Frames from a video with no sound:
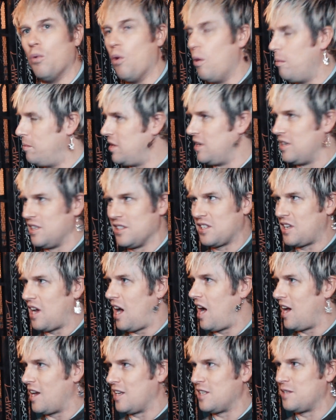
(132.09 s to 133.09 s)
Woman in
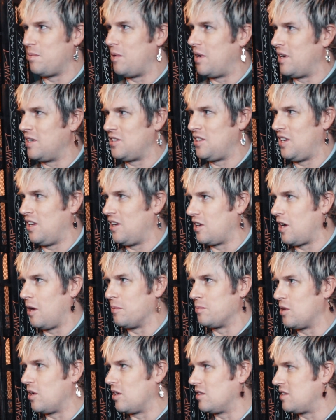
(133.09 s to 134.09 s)
Disguise by Angelic
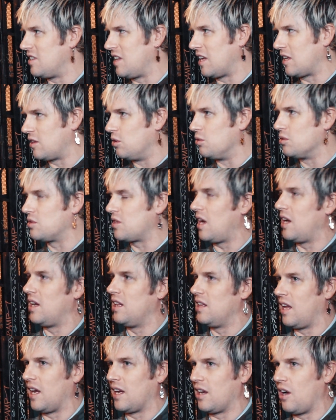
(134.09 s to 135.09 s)
Upstarts, and like those kind
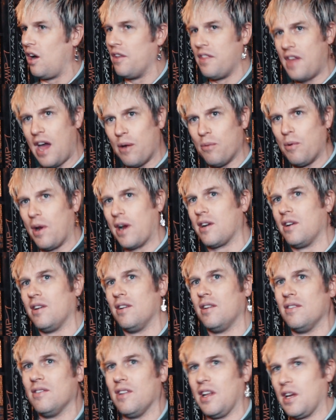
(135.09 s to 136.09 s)
of like on that
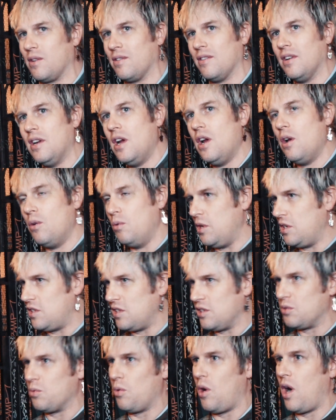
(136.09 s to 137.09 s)
record, like
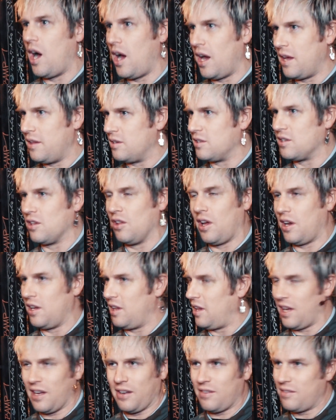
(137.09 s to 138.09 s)
Reasons Why, there's a lot of
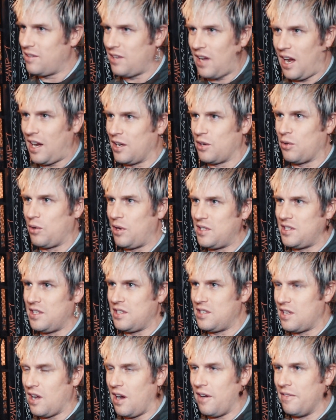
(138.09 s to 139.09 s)
like kind of crazy
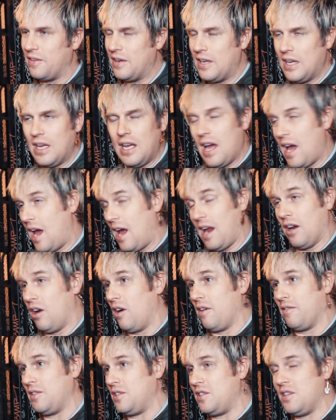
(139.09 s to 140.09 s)
stuff. And
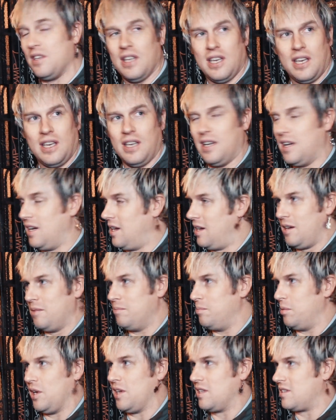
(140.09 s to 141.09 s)
obviously
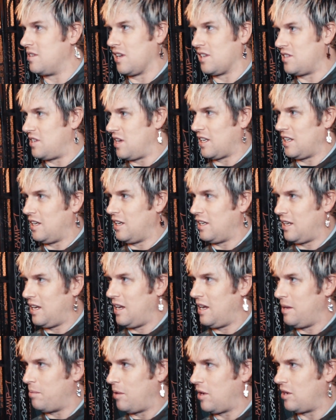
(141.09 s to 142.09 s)
Blitz, like Second
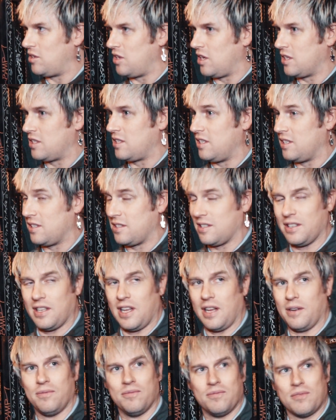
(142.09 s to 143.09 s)
Empire Justice, and
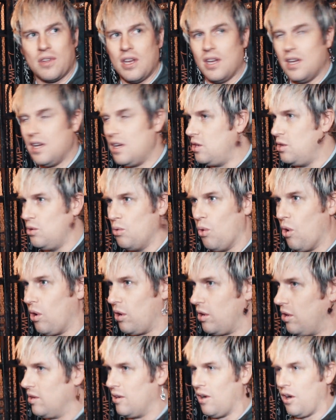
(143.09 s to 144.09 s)
then New
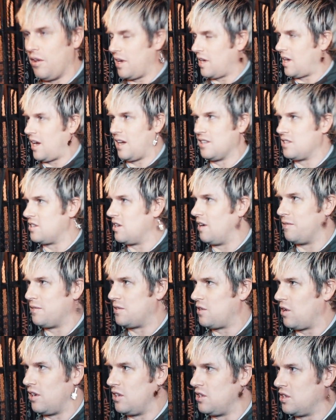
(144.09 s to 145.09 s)
Order, all that kind of stuff
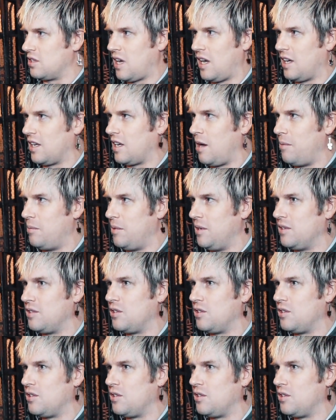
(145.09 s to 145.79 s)
started just kind of coming.